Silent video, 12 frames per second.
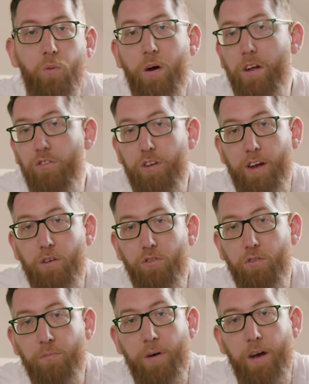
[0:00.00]
why not check out
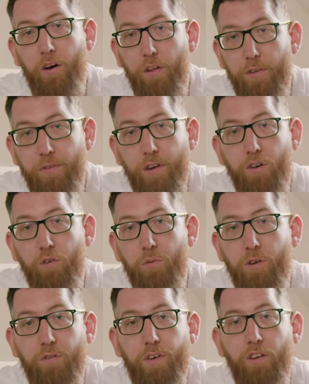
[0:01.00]
some of my other videos
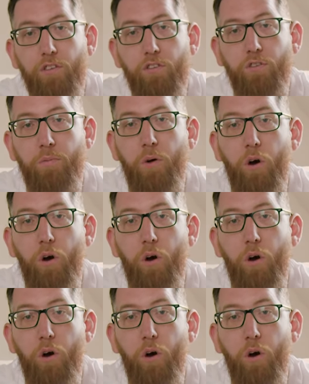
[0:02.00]
which feature some